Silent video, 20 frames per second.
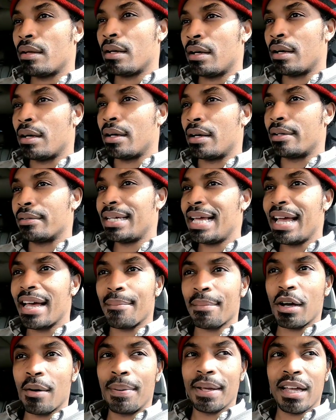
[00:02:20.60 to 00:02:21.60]
uh, yeah,
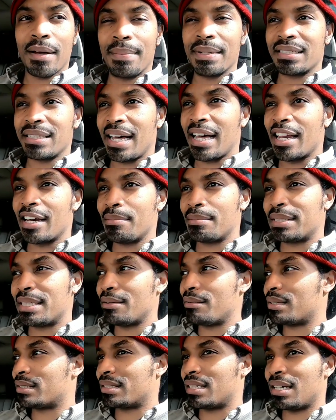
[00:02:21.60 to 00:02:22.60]
I'm gonna pick up these items.
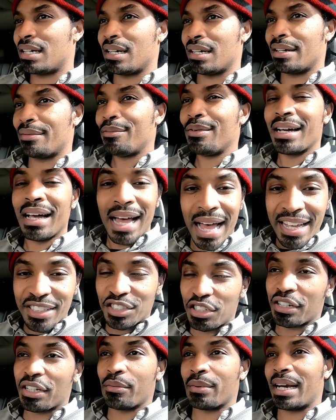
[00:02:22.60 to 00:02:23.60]
It was, uh, well, I'll
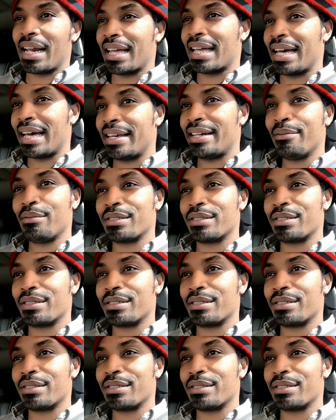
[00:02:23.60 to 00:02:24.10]
show you what I got.